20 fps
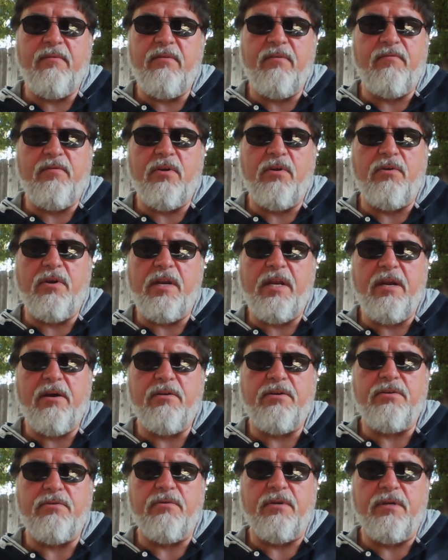even if you don't
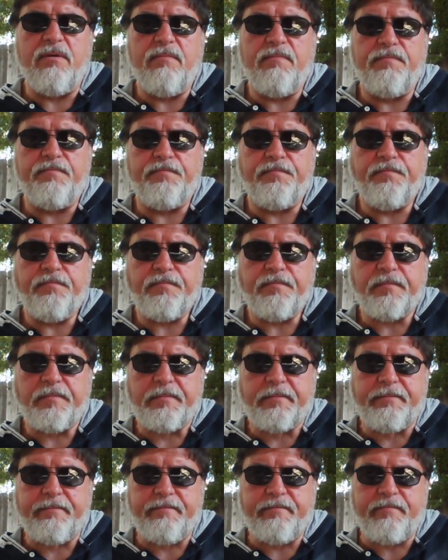adhere to it.
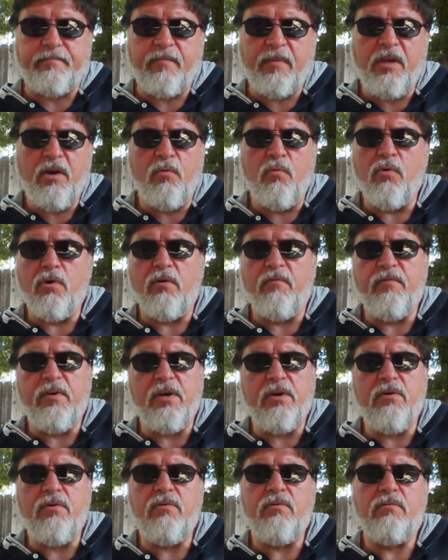Your
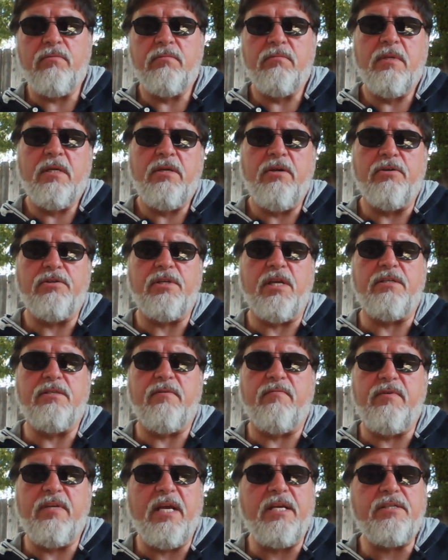worldview, your sense
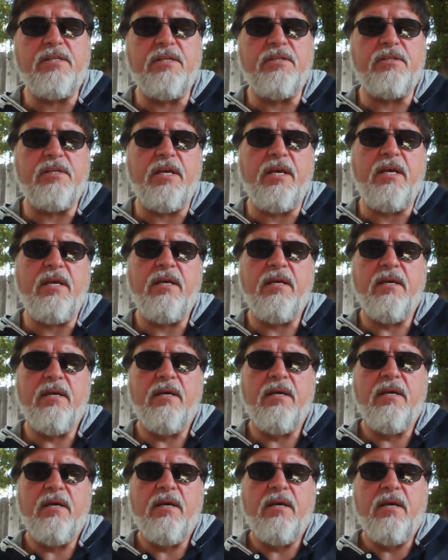of decency,
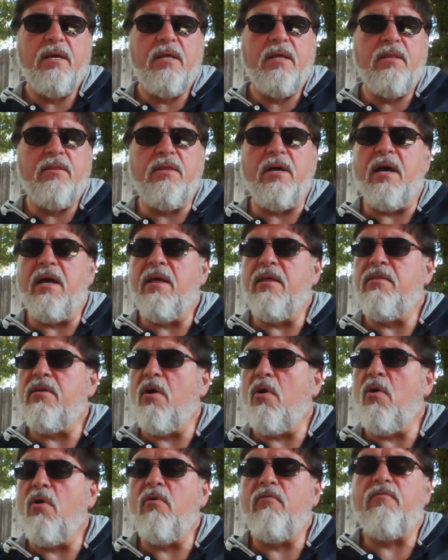
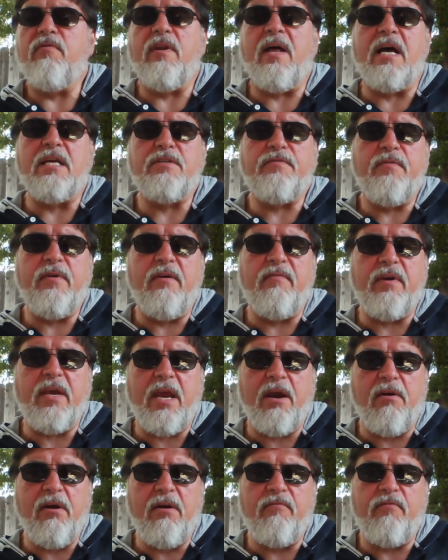the whole philosophy of
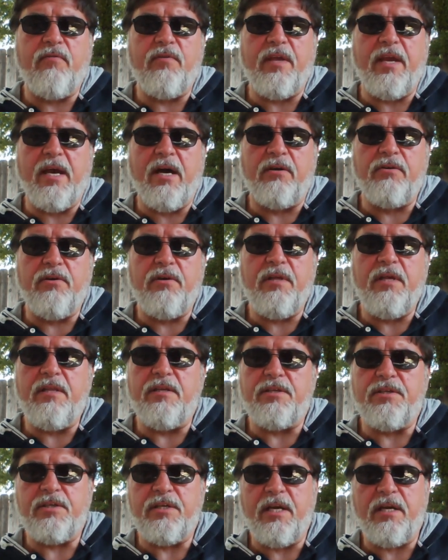caring for the elderly,
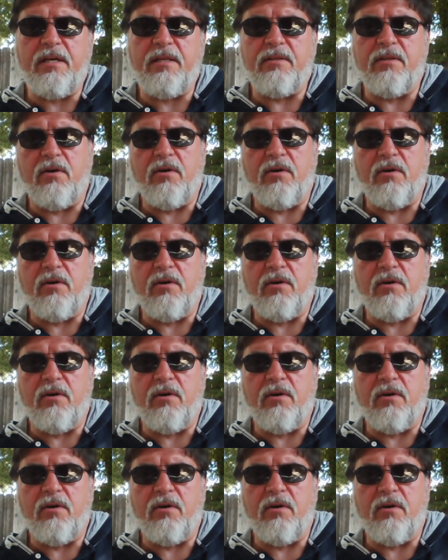the sick,